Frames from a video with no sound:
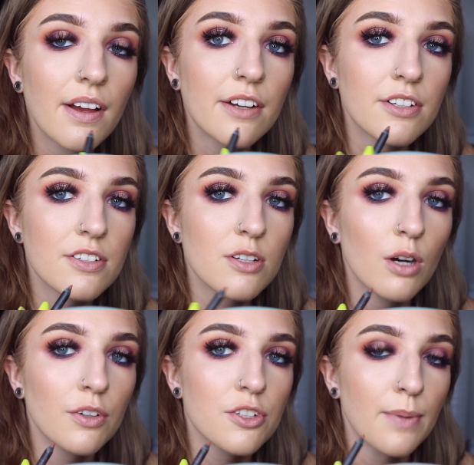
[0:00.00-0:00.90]
I just
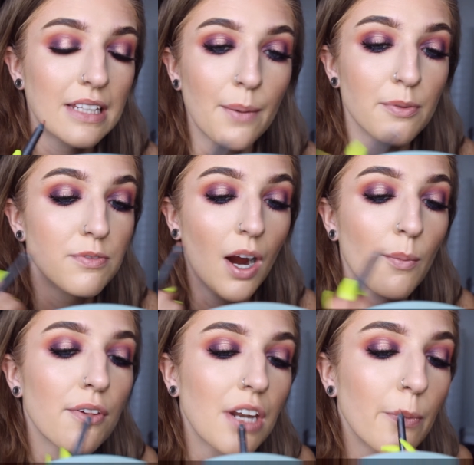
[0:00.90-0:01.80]
overdrew my lip
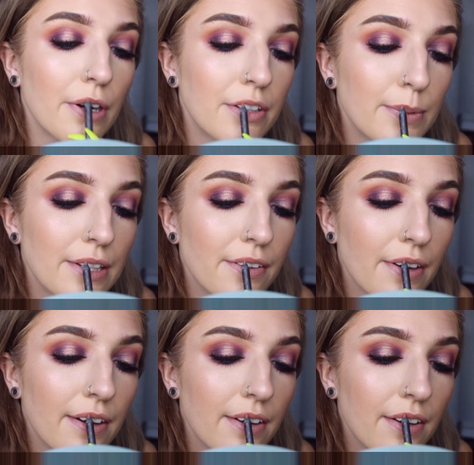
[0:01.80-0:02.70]
far more than I wanted to, but that's
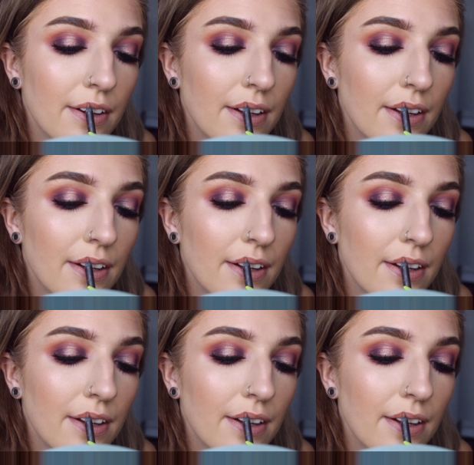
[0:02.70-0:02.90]
okay.